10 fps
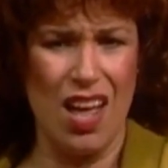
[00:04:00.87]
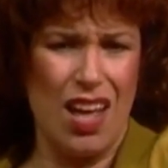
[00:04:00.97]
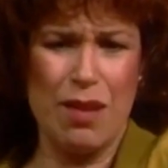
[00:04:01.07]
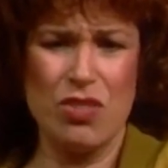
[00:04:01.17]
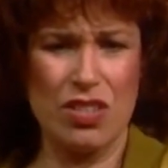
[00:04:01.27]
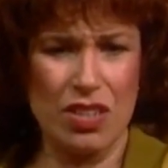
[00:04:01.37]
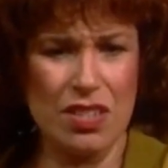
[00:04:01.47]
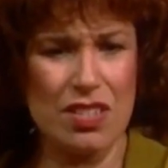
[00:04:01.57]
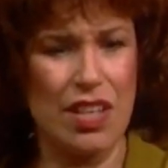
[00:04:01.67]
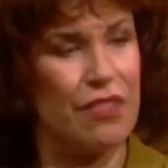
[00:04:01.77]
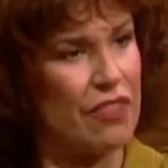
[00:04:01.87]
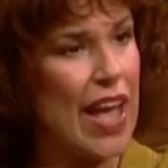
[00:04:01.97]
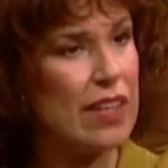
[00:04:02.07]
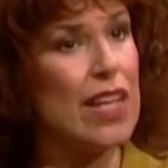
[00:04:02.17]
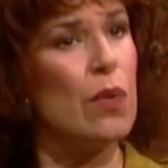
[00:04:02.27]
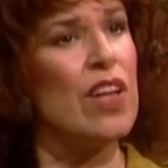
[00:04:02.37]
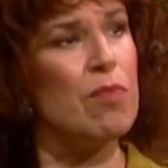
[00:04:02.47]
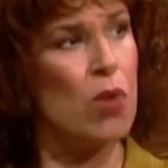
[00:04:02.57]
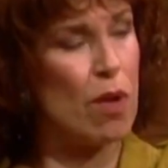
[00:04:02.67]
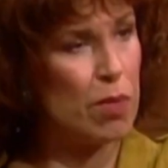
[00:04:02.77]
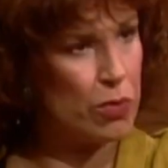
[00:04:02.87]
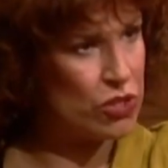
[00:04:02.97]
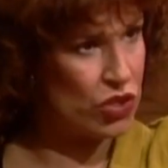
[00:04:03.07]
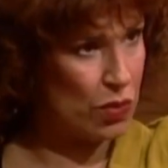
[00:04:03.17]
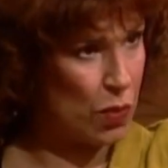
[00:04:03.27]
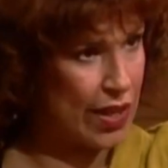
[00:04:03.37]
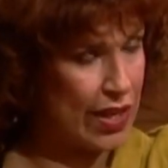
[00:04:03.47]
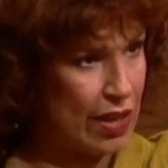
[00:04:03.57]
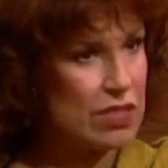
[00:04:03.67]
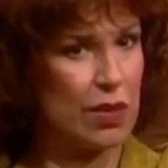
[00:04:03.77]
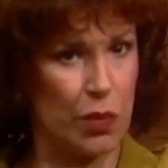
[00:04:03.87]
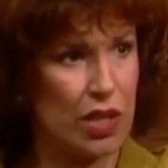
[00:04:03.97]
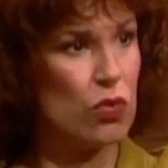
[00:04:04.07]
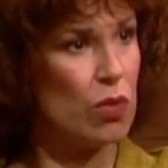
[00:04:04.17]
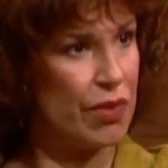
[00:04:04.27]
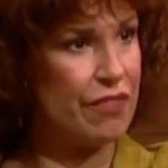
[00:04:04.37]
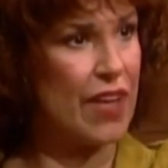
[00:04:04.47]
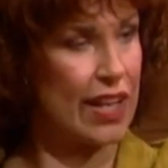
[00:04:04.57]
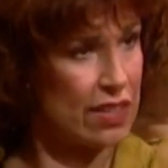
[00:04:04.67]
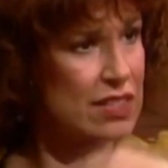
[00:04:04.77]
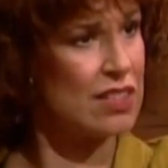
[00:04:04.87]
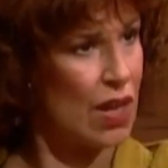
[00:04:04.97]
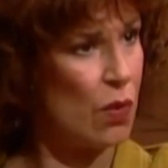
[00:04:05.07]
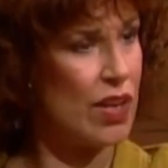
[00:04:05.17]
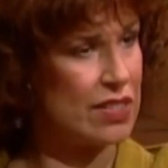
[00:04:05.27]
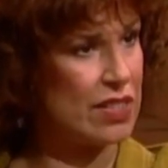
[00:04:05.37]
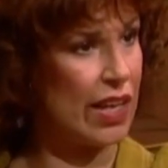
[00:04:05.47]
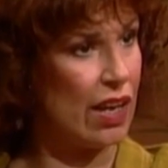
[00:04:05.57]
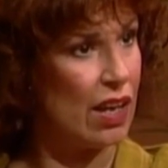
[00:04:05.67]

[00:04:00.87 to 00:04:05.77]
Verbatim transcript: I'm just going to stay fat. Now we have Barbara Bush in the White House, and we can all be fat. This is how I say it.